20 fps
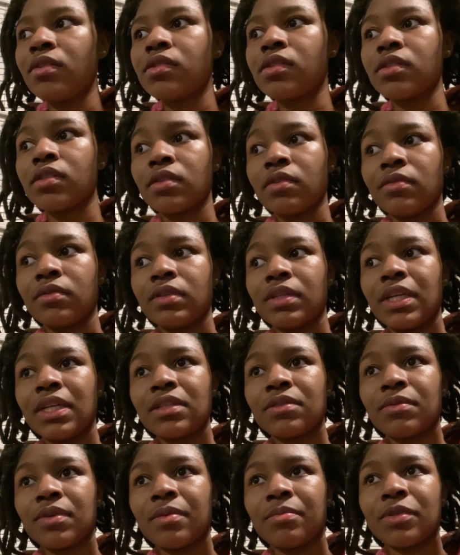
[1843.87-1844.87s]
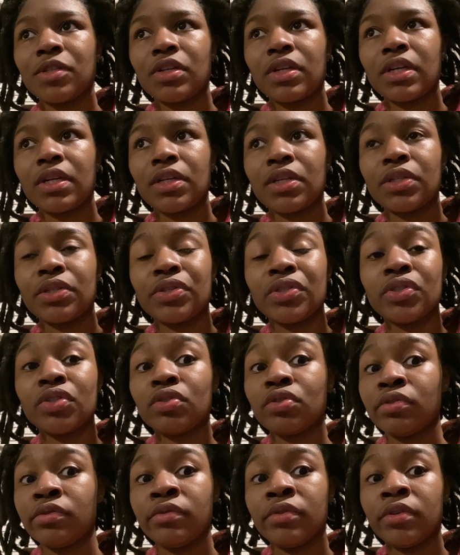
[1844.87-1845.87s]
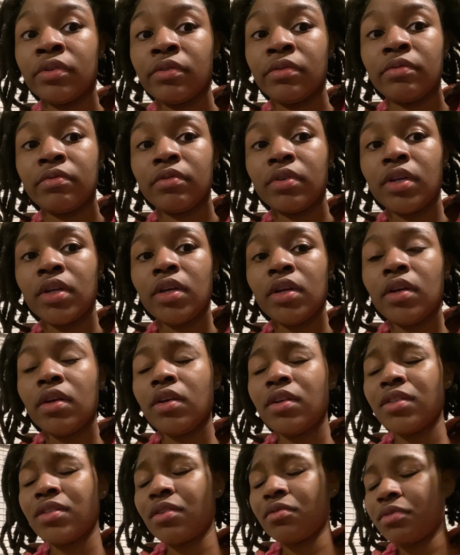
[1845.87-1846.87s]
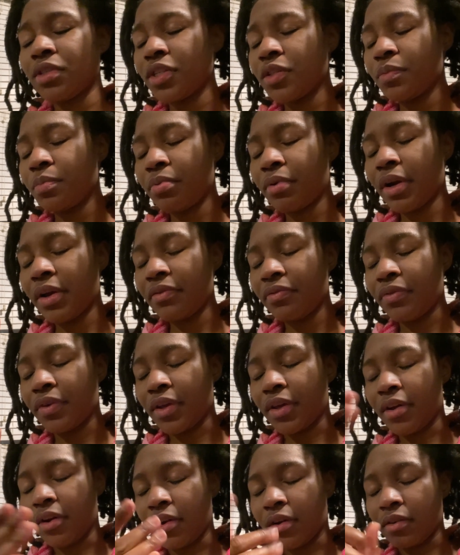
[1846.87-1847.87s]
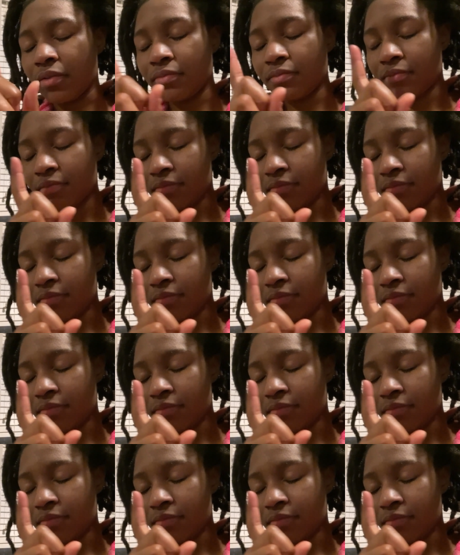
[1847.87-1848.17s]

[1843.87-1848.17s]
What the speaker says: So that's what I'm trying to do. So just pray for you, girl.